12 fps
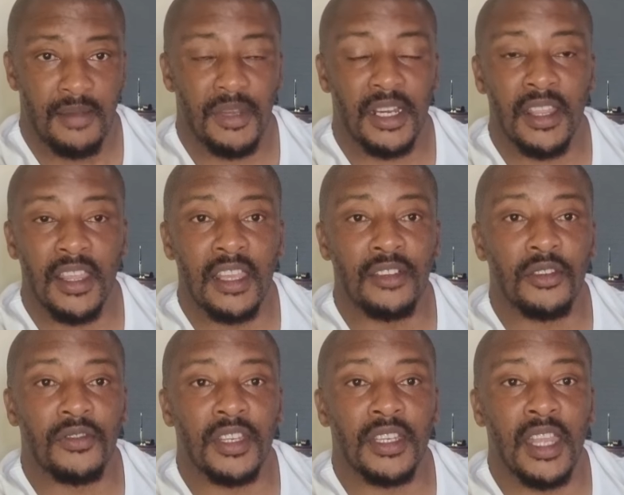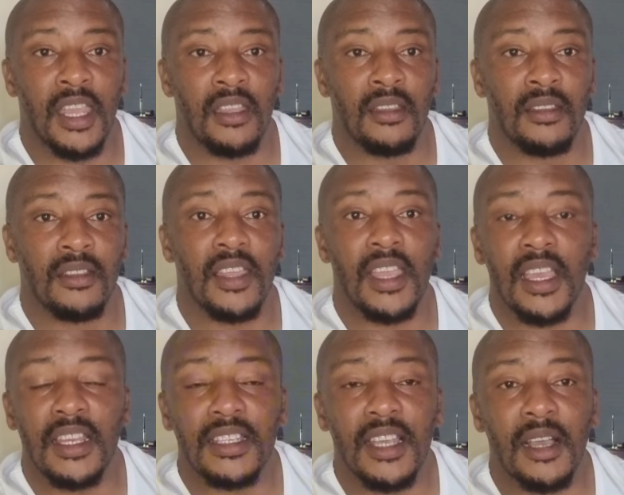But at the end of the day, they
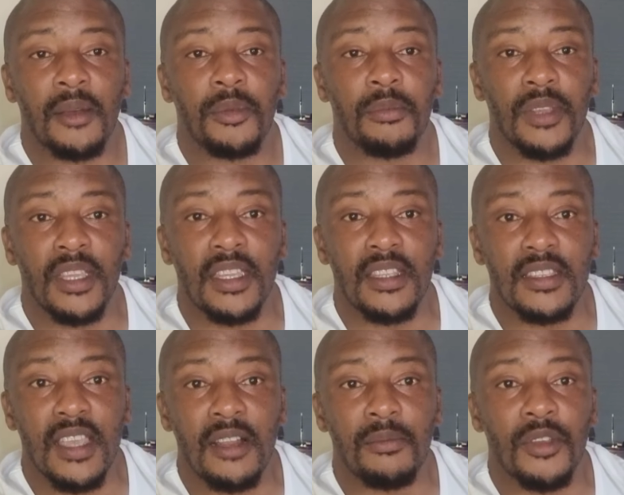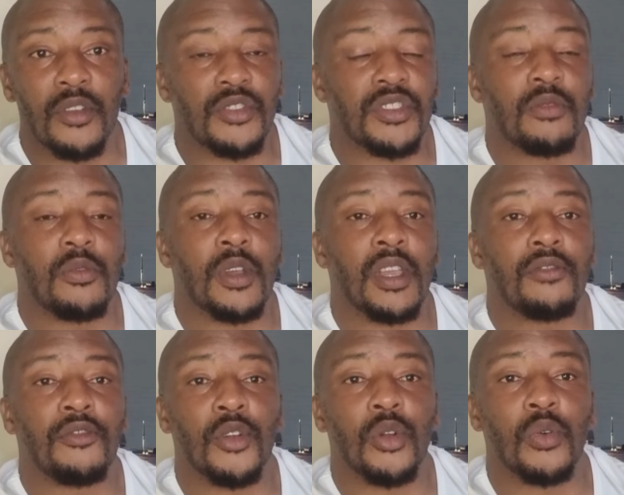end up being in jail because they were
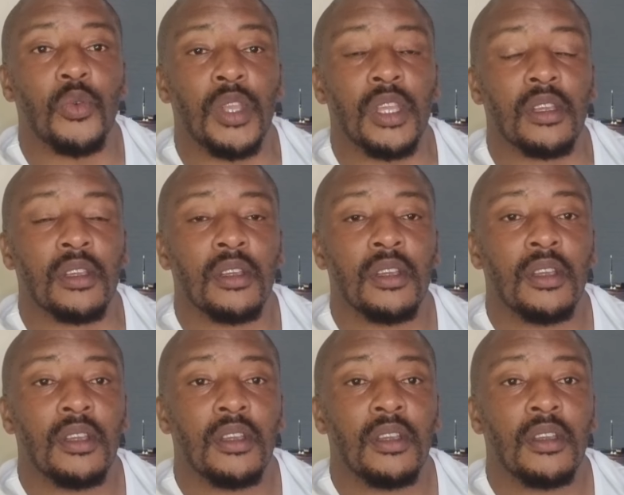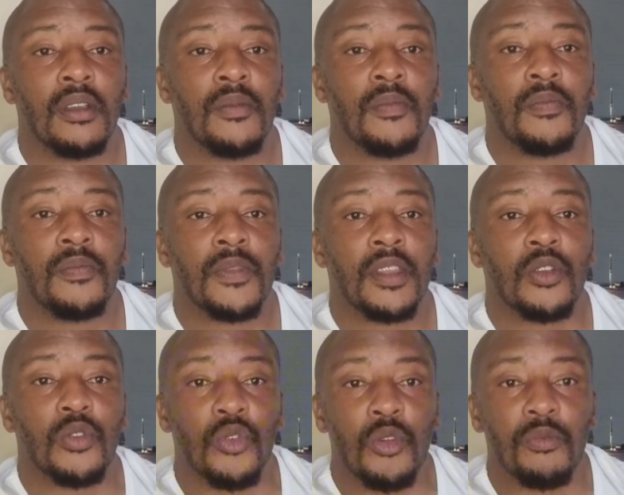following
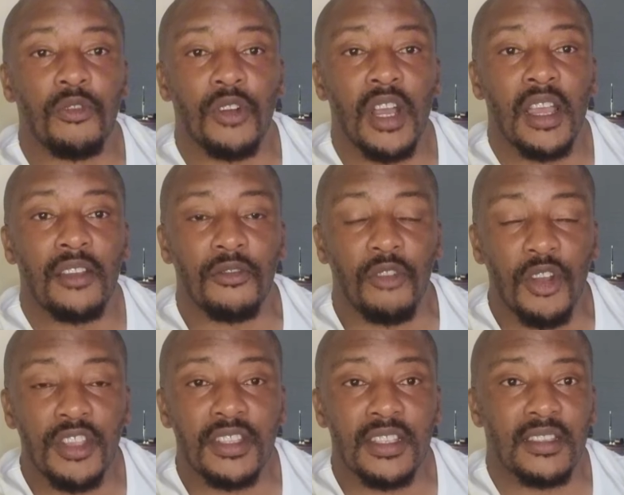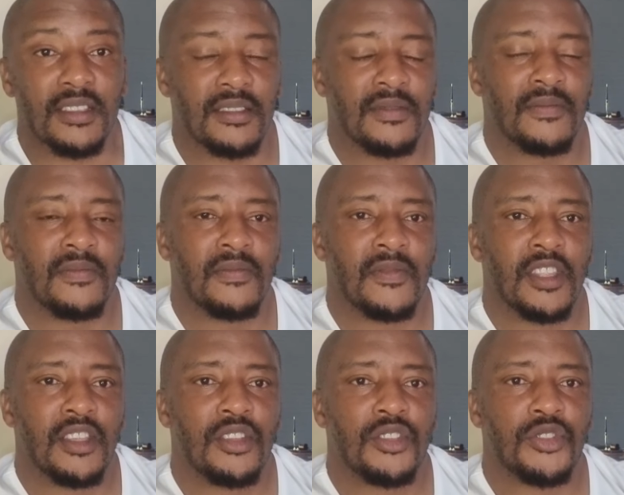group uh, voices.
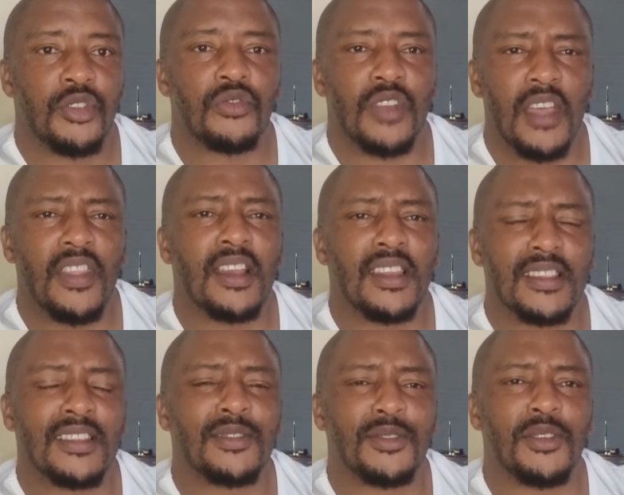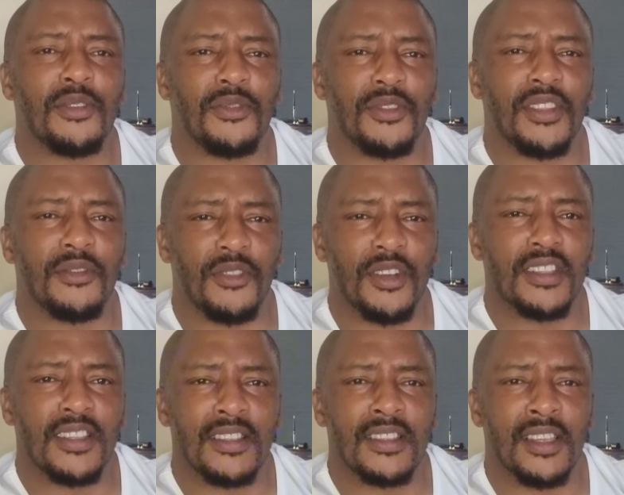So rather listen to your, the
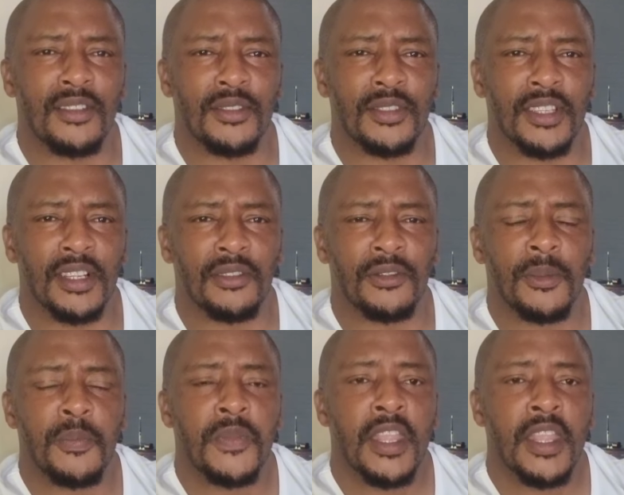voice inside yourself